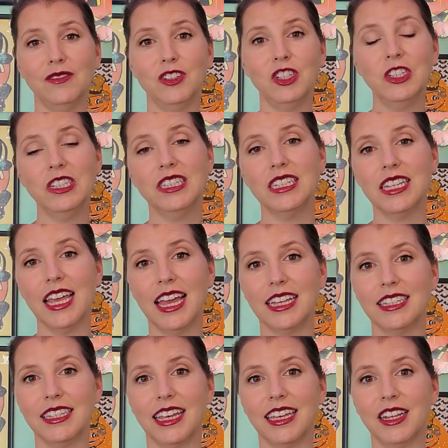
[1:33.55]
She still
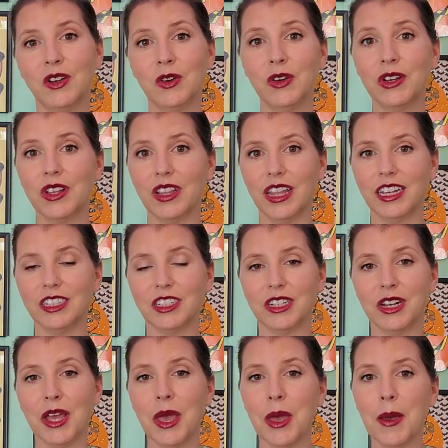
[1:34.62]
has that in her
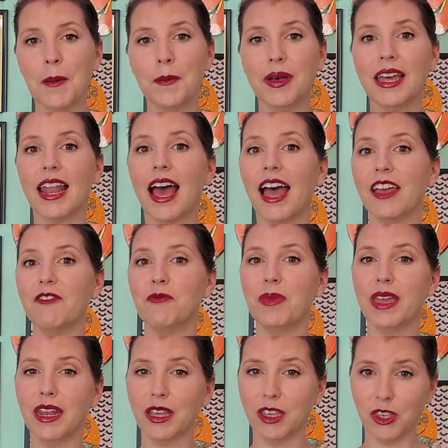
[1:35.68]
collection, but I've
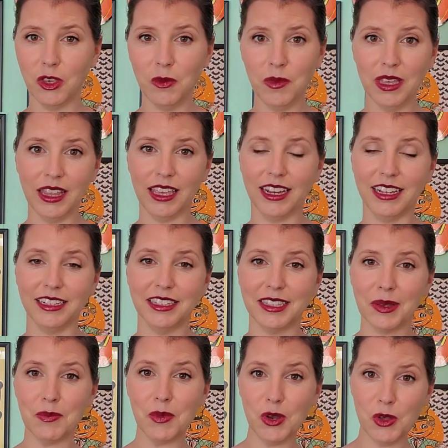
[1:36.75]
been accumulating
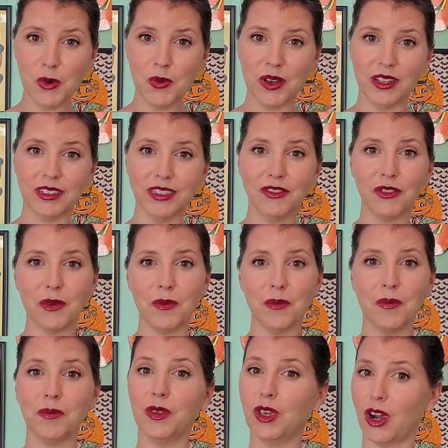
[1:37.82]
some new ones from
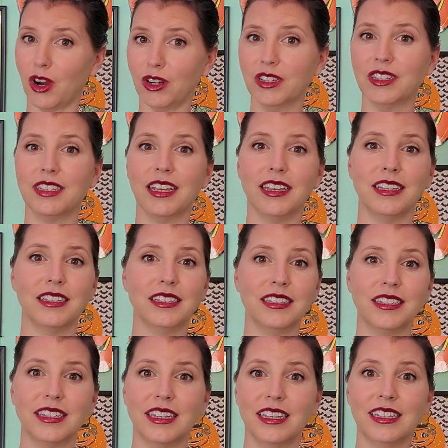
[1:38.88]
yard
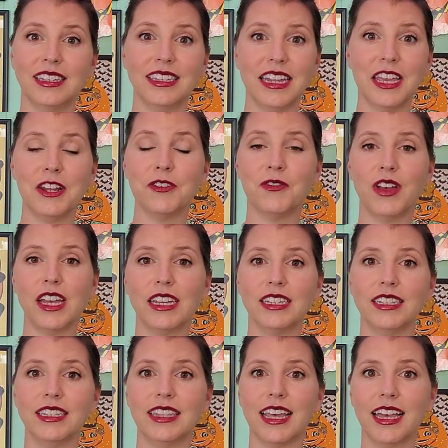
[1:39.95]
sales, estate
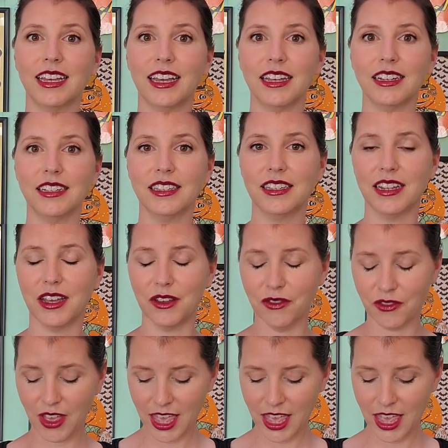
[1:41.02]
finds, that kind of stuff.